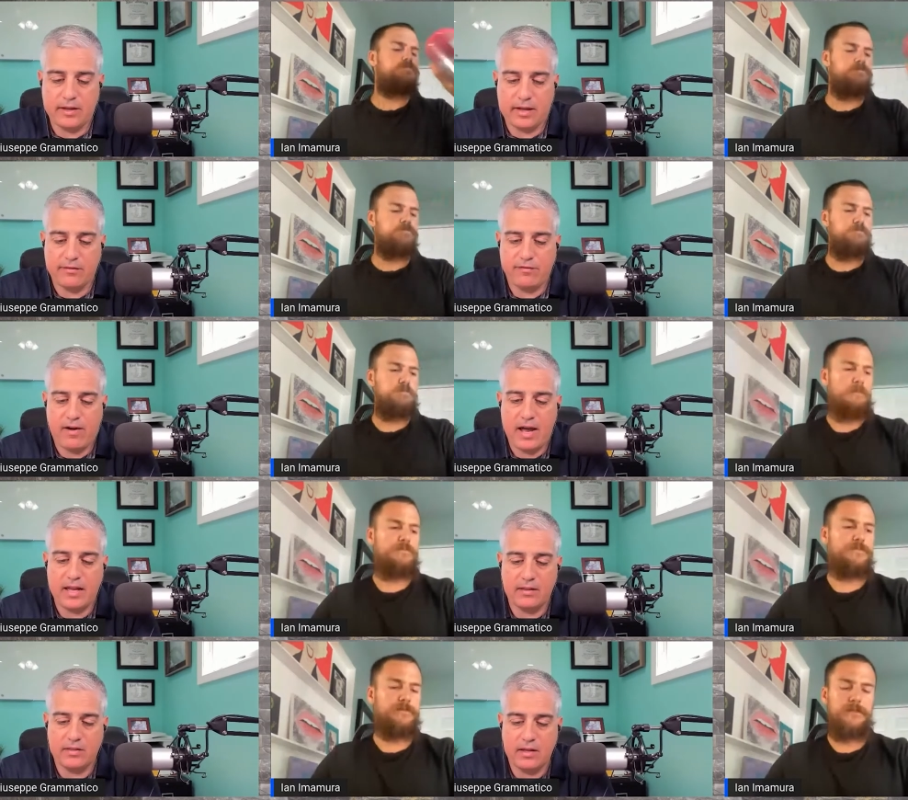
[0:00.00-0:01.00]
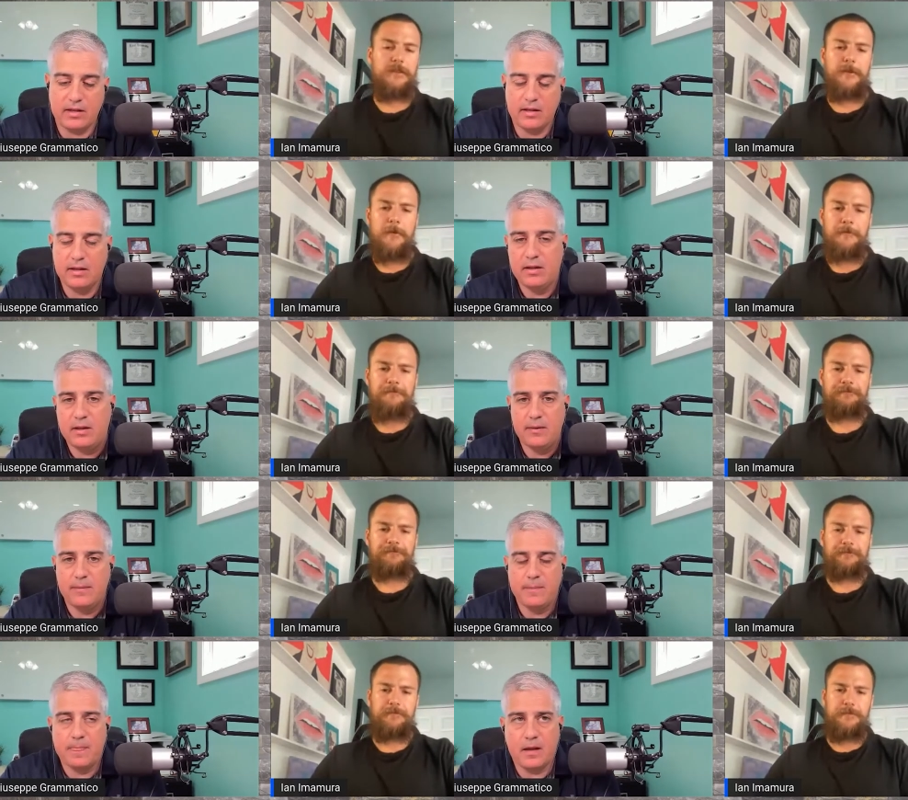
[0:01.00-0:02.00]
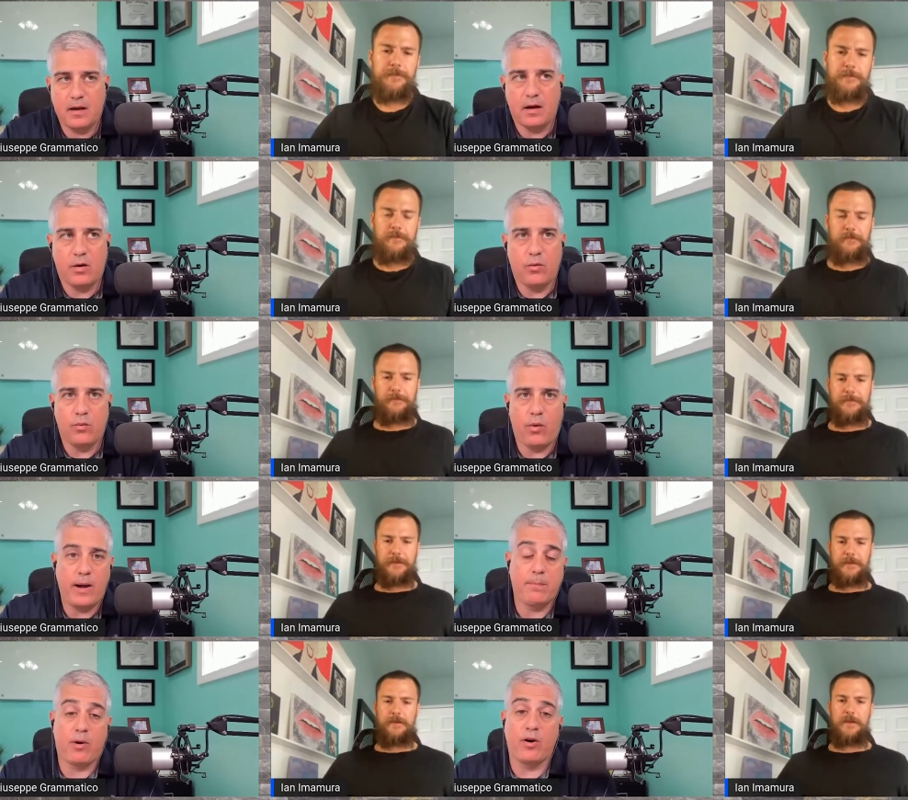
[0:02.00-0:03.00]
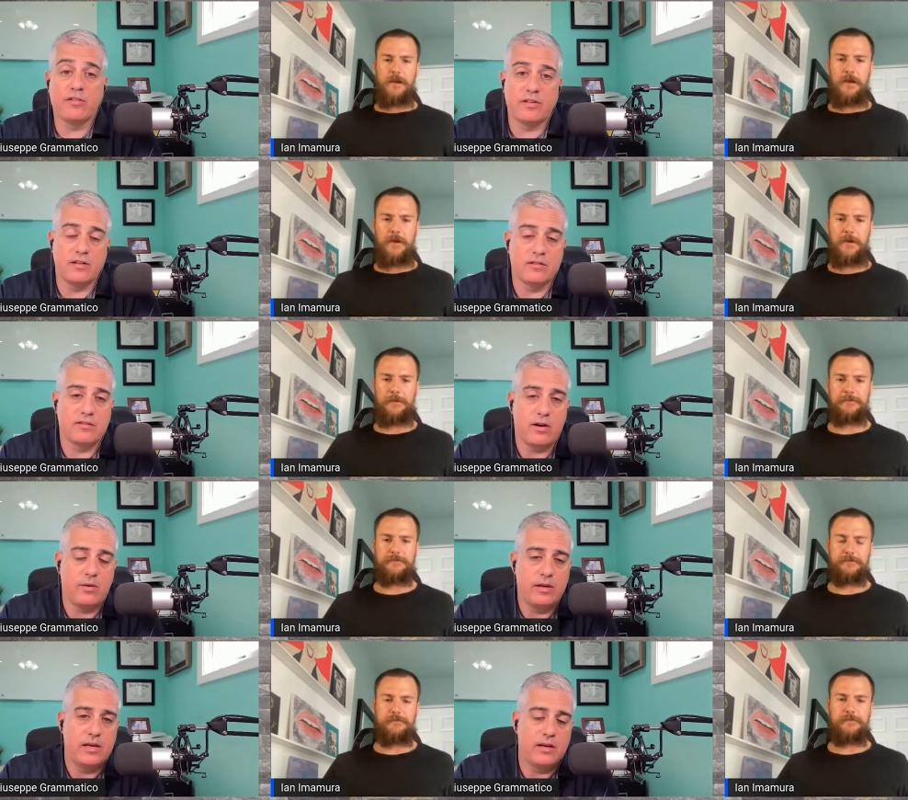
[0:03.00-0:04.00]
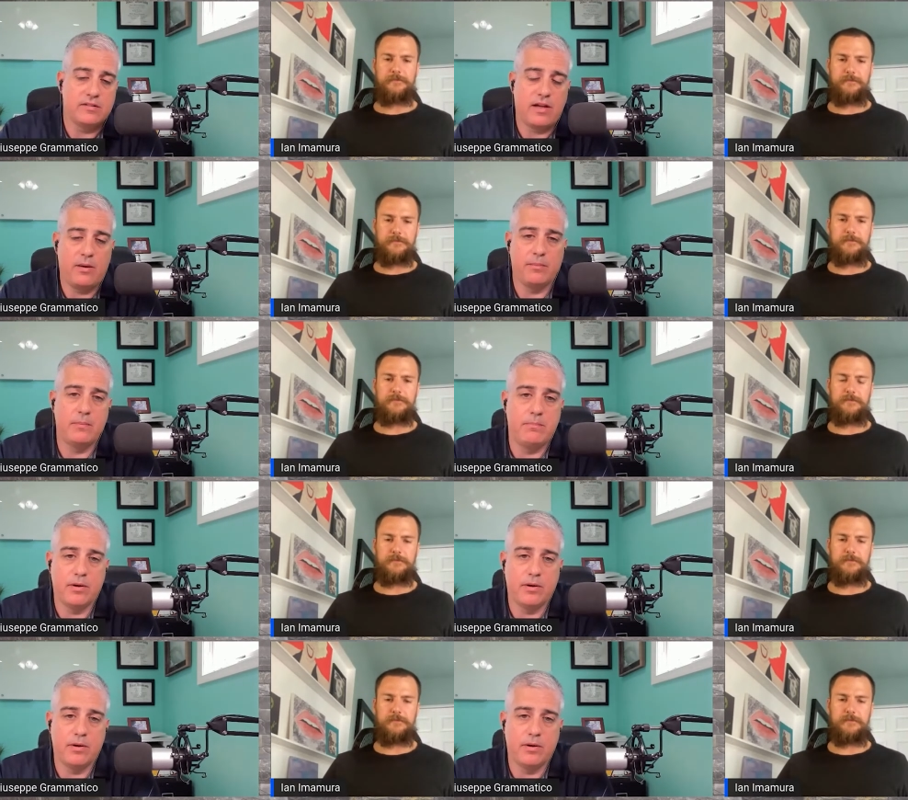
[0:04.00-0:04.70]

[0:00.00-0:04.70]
Speaker 1: I think finding the uh, right person. So Ian has helped me